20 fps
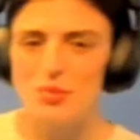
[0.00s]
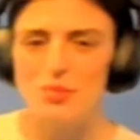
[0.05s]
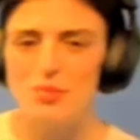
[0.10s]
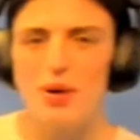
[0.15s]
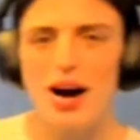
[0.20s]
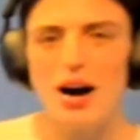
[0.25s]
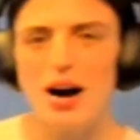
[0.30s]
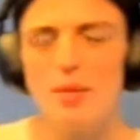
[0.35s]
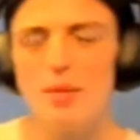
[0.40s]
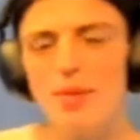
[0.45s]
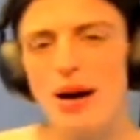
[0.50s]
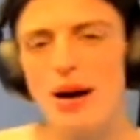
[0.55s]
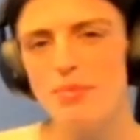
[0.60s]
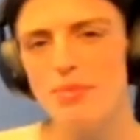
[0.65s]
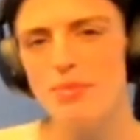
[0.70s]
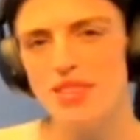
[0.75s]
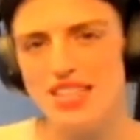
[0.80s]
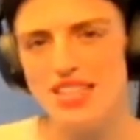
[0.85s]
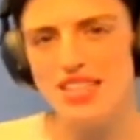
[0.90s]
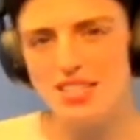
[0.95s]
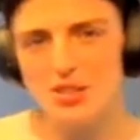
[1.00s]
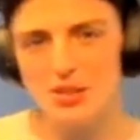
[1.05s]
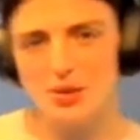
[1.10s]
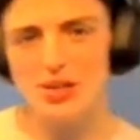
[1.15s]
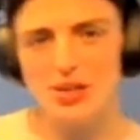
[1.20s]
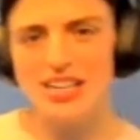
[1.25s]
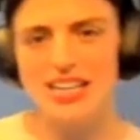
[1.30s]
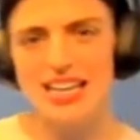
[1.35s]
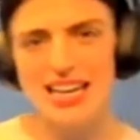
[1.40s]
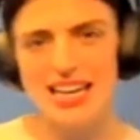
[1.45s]
pop up this
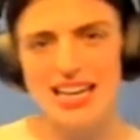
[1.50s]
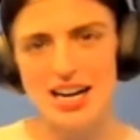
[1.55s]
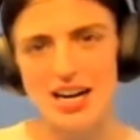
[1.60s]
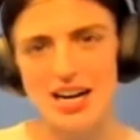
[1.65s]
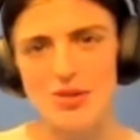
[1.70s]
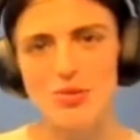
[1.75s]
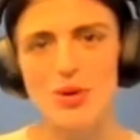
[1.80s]
screen here